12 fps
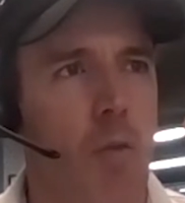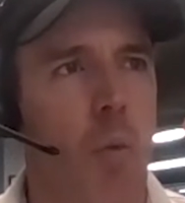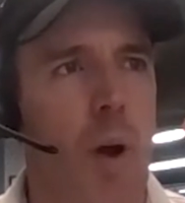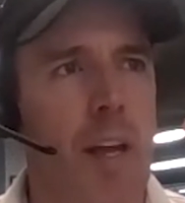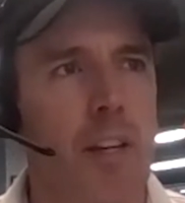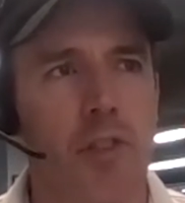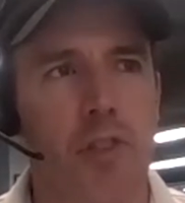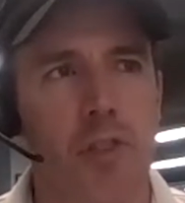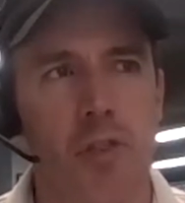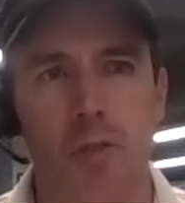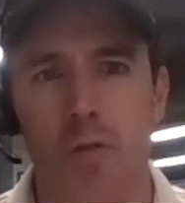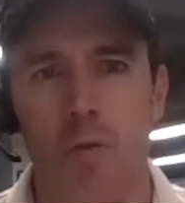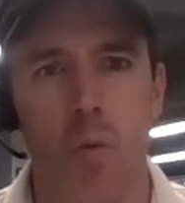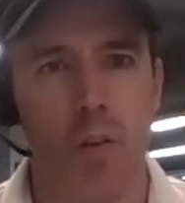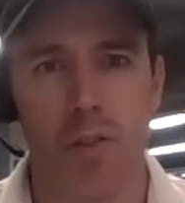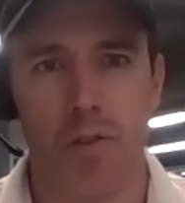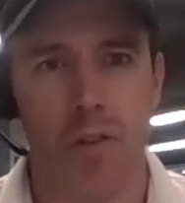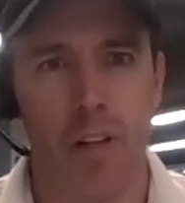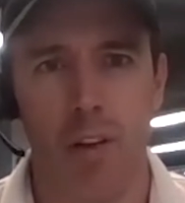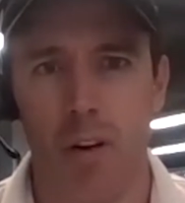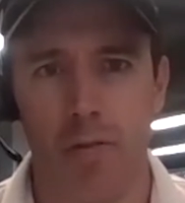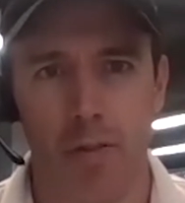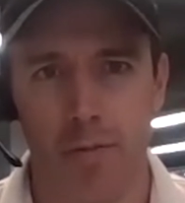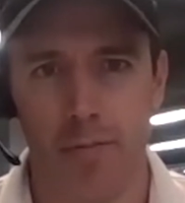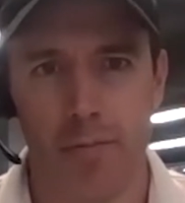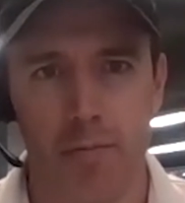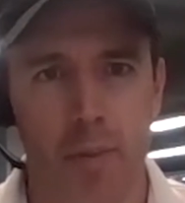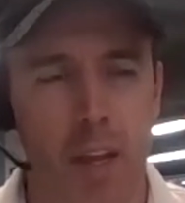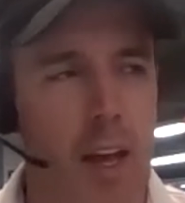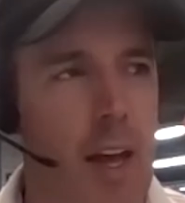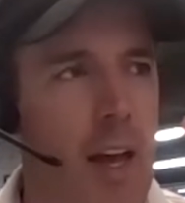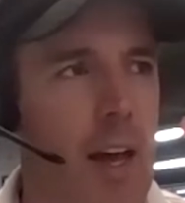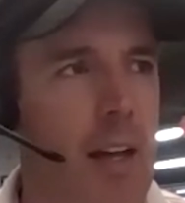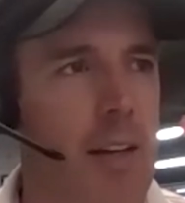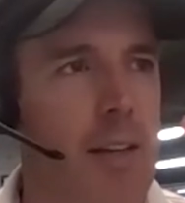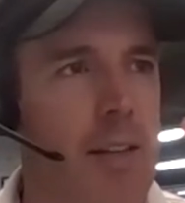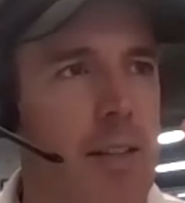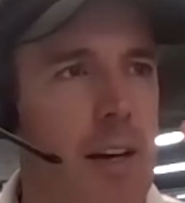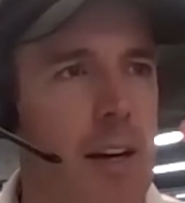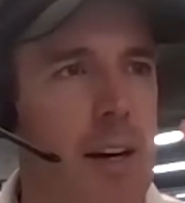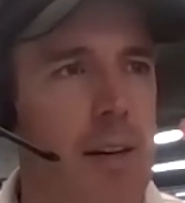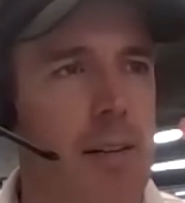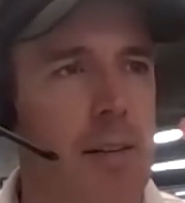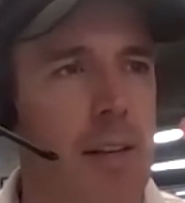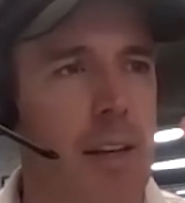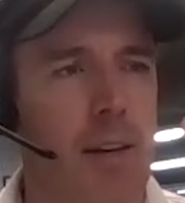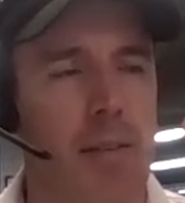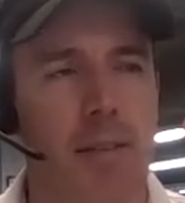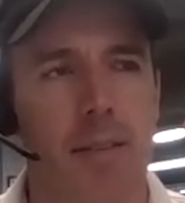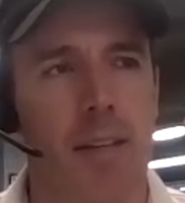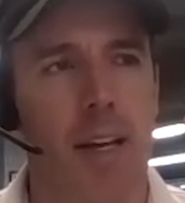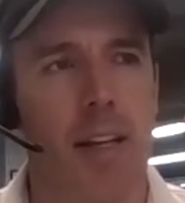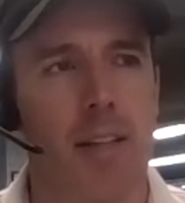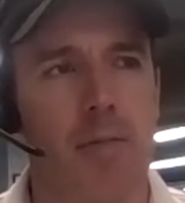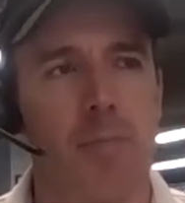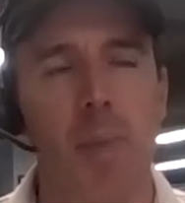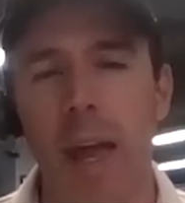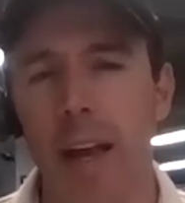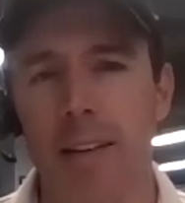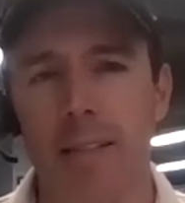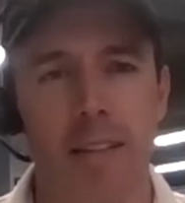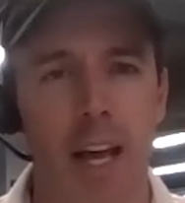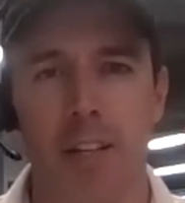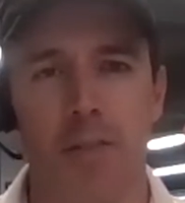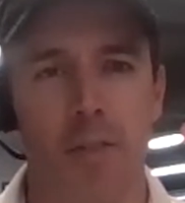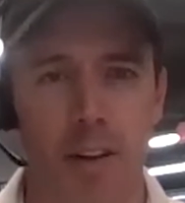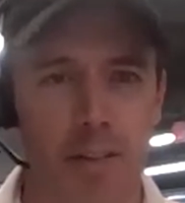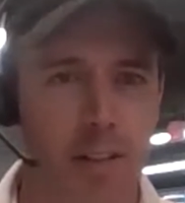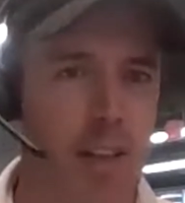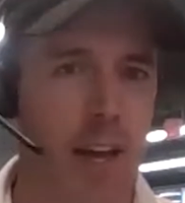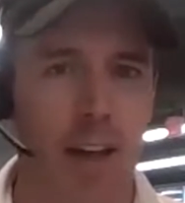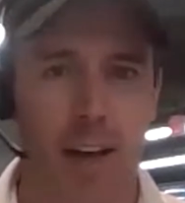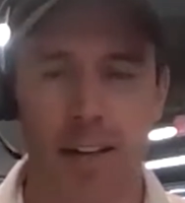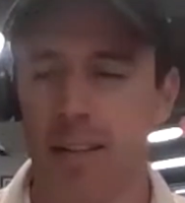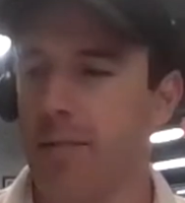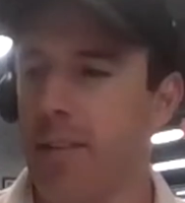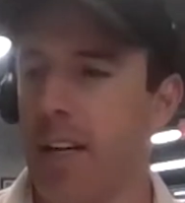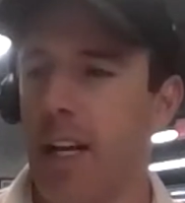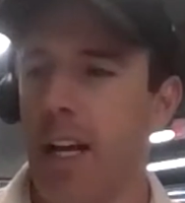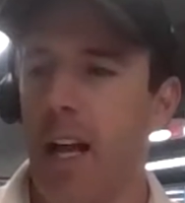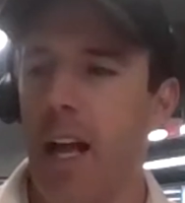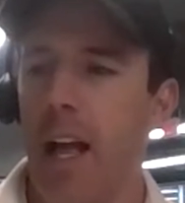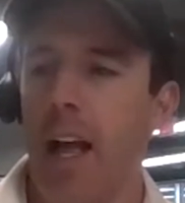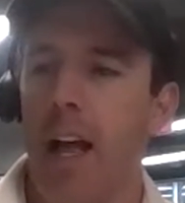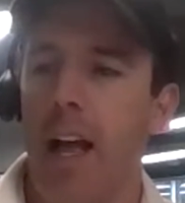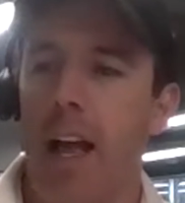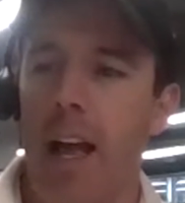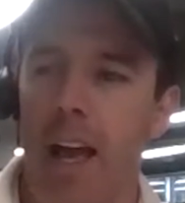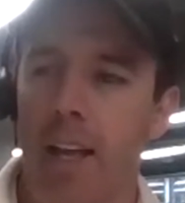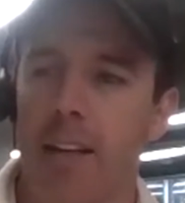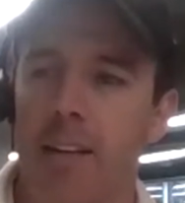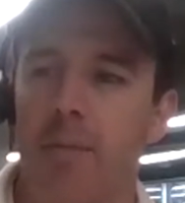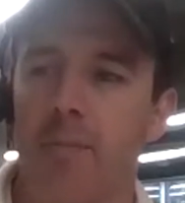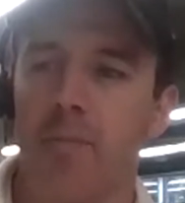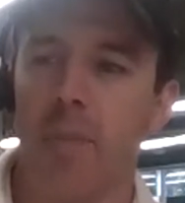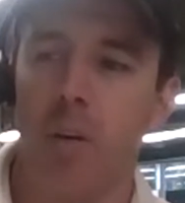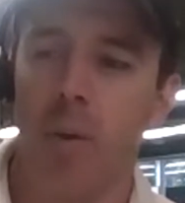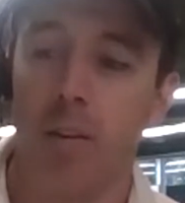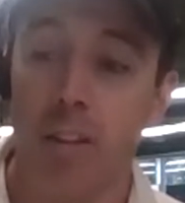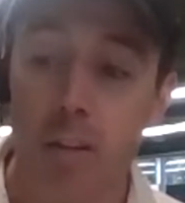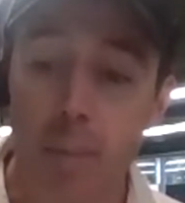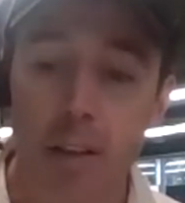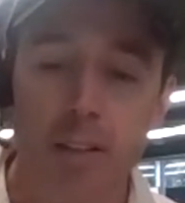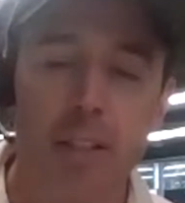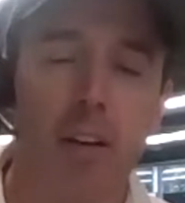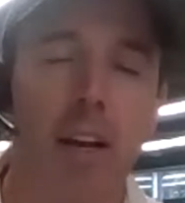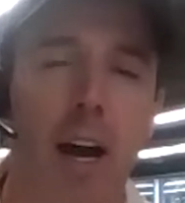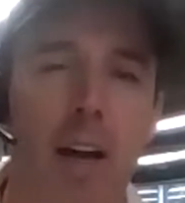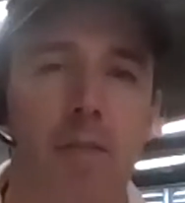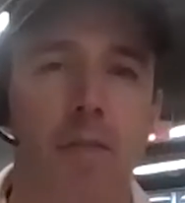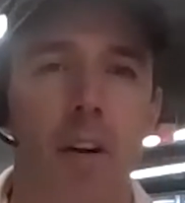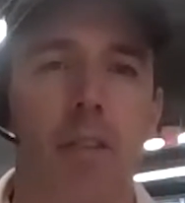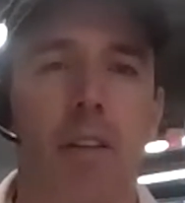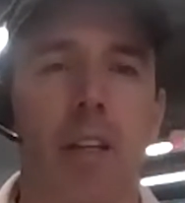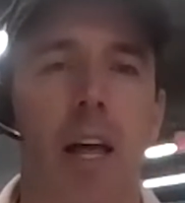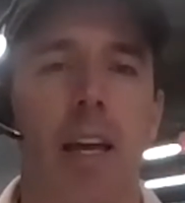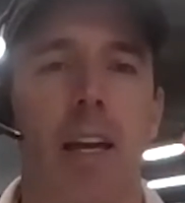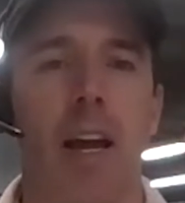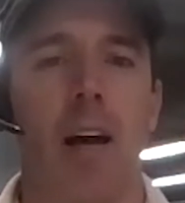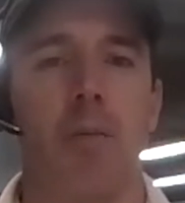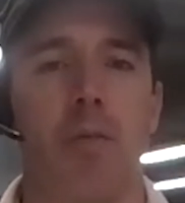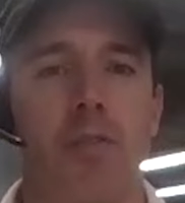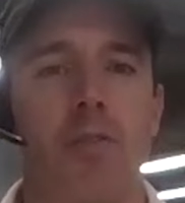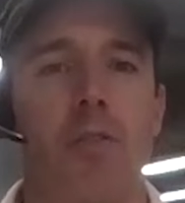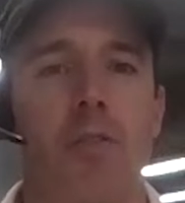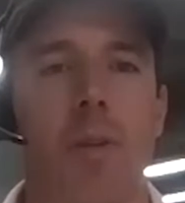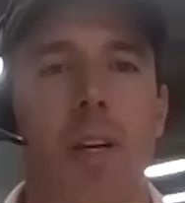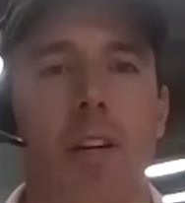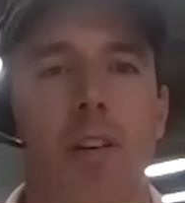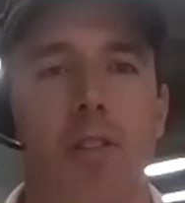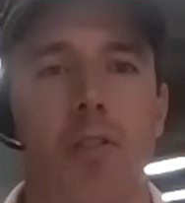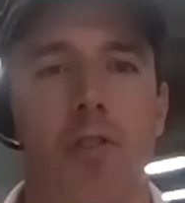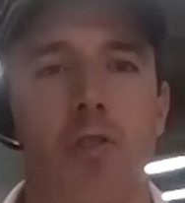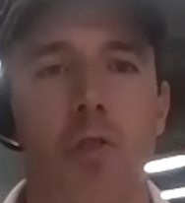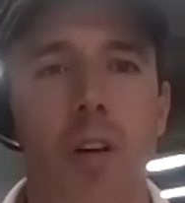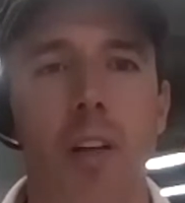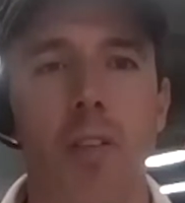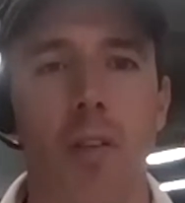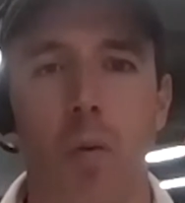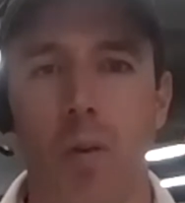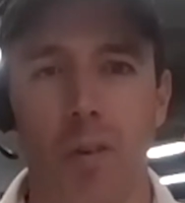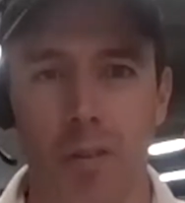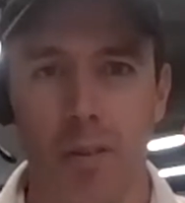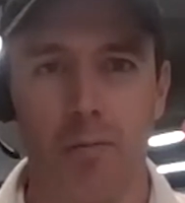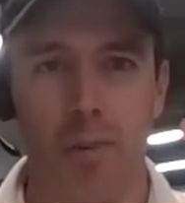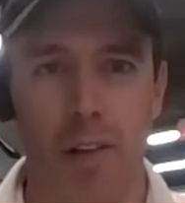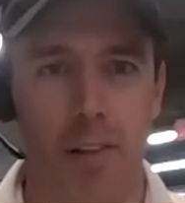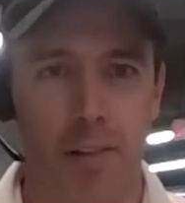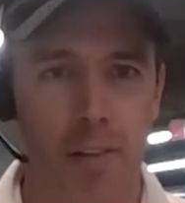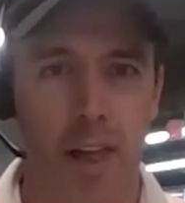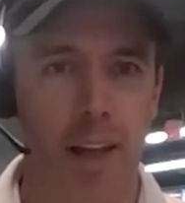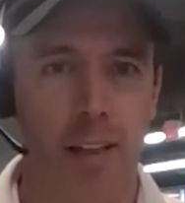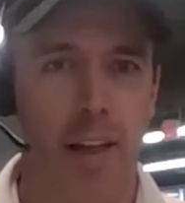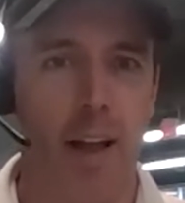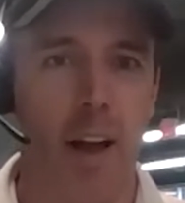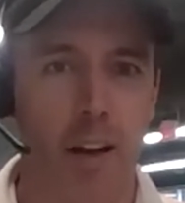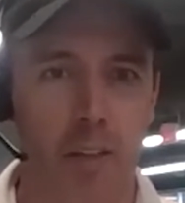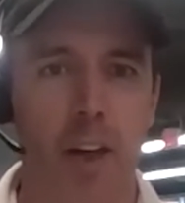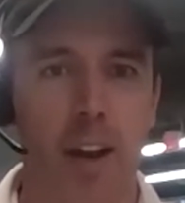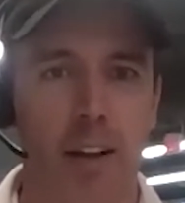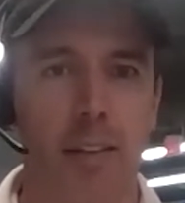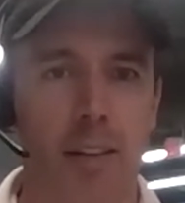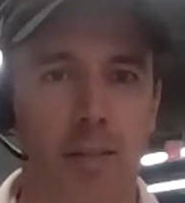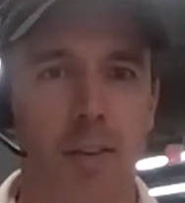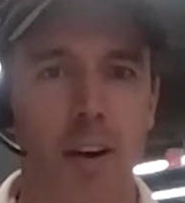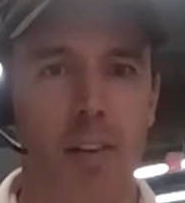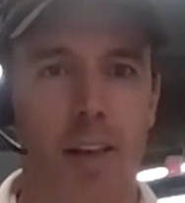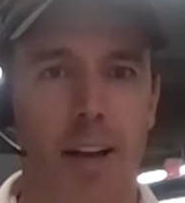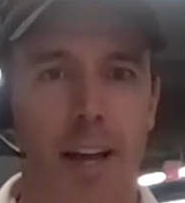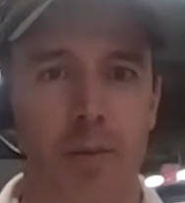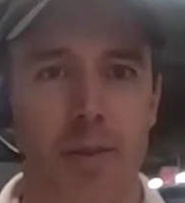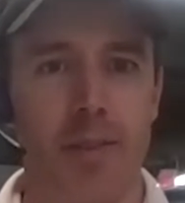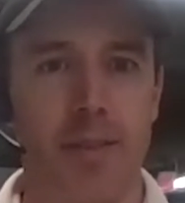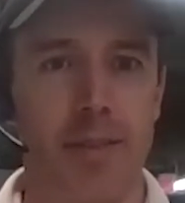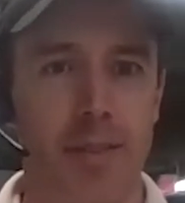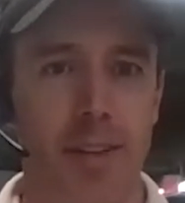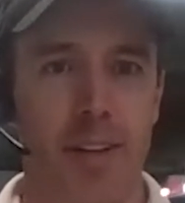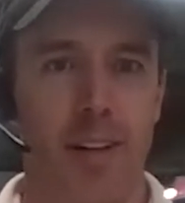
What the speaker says: white shoe Wall Street law firm. And it's banks, it's hedge funds, it's that kind of stuff. And when I was in the military, I felt like I was doing good in the world, right? Like I authentically felt like I was,